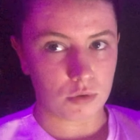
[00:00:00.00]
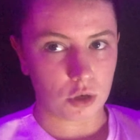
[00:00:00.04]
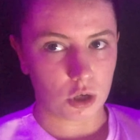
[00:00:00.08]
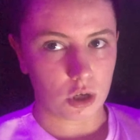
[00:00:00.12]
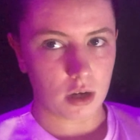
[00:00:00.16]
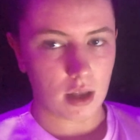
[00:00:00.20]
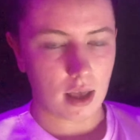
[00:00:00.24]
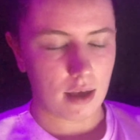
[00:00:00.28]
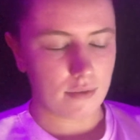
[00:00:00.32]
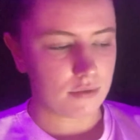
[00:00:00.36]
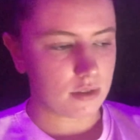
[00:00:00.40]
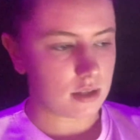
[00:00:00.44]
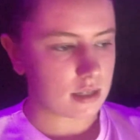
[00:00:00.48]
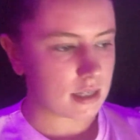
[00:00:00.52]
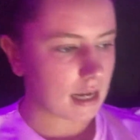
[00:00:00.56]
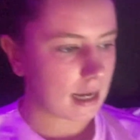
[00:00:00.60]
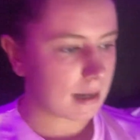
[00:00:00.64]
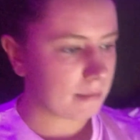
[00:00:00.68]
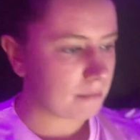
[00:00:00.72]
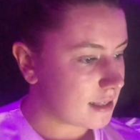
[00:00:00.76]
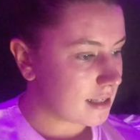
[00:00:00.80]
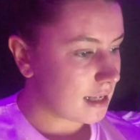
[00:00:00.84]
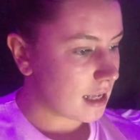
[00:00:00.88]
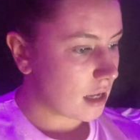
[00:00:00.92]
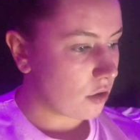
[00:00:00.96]
doing half of the time.
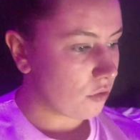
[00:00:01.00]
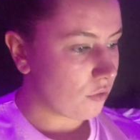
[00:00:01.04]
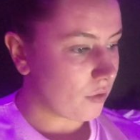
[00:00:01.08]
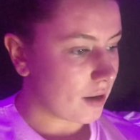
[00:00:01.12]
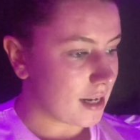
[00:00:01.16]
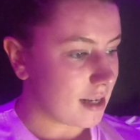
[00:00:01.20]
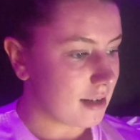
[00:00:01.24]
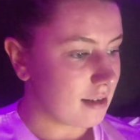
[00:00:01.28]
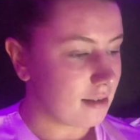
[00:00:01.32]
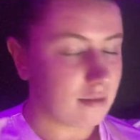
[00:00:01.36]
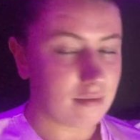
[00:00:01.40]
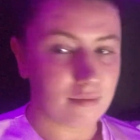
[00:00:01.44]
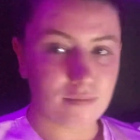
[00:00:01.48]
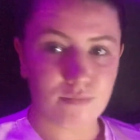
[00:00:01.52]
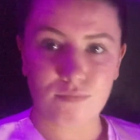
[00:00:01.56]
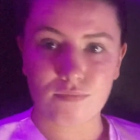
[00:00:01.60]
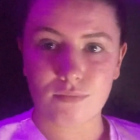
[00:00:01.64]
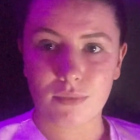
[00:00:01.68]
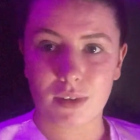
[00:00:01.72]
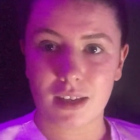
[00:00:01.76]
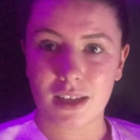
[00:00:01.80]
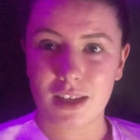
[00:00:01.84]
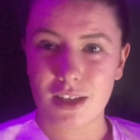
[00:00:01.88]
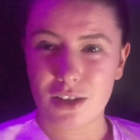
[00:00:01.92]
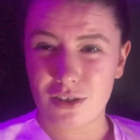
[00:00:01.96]
Instead of reading,
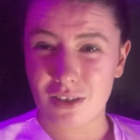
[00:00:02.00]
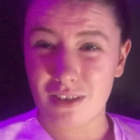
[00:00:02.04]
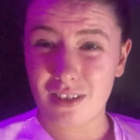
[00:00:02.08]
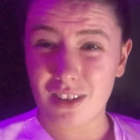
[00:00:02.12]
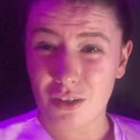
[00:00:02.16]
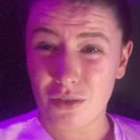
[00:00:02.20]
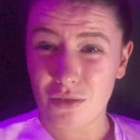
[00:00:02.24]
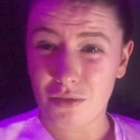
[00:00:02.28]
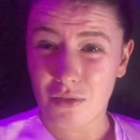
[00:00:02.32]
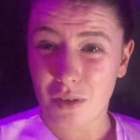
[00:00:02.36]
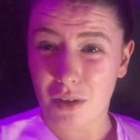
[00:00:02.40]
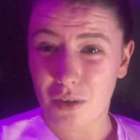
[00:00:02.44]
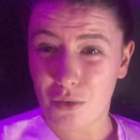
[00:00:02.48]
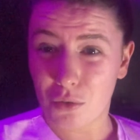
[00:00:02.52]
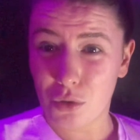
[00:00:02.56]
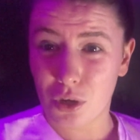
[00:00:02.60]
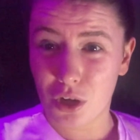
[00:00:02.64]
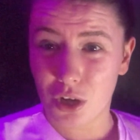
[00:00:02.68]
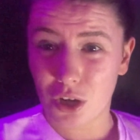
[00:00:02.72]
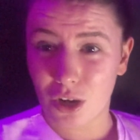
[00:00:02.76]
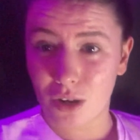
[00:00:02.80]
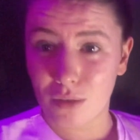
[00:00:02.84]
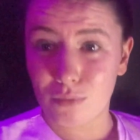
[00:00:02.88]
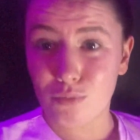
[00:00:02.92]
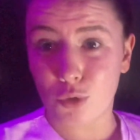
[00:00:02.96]
you know what I'm gonna
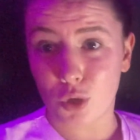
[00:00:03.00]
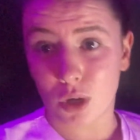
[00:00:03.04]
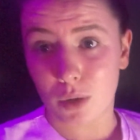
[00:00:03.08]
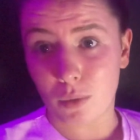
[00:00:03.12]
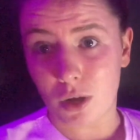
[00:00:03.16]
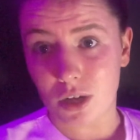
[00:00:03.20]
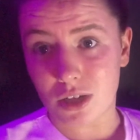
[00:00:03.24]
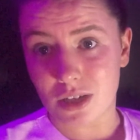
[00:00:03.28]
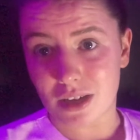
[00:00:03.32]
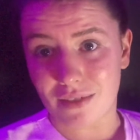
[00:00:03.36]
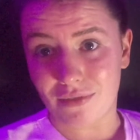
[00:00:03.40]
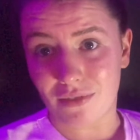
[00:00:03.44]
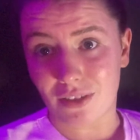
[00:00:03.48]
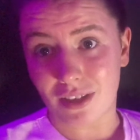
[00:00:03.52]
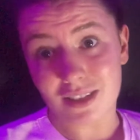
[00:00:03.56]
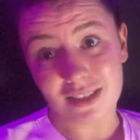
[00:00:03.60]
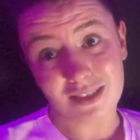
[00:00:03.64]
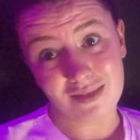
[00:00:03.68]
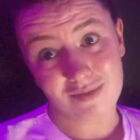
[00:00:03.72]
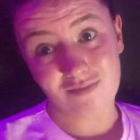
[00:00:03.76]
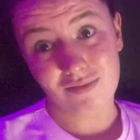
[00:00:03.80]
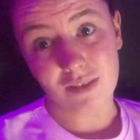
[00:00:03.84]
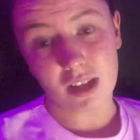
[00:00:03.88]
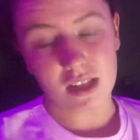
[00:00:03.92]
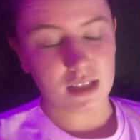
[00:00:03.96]
do? I'm gonna watch Netflix.
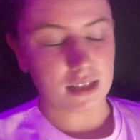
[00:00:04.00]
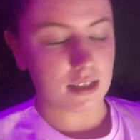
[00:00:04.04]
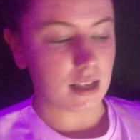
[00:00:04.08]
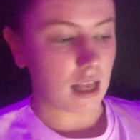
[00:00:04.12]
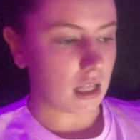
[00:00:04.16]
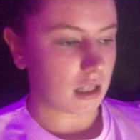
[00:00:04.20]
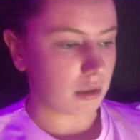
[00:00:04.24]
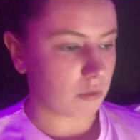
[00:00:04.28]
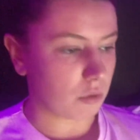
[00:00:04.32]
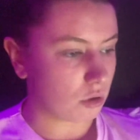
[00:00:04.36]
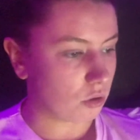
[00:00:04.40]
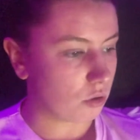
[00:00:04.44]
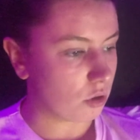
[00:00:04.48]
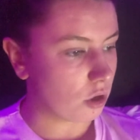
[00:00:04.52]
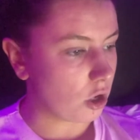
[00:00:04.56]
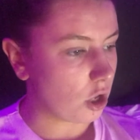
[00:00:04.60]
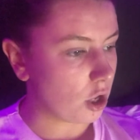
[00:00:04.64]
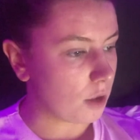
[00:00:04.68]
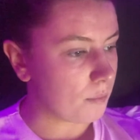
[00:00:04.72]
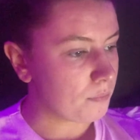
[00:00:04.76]
That's exactly what I'm gonna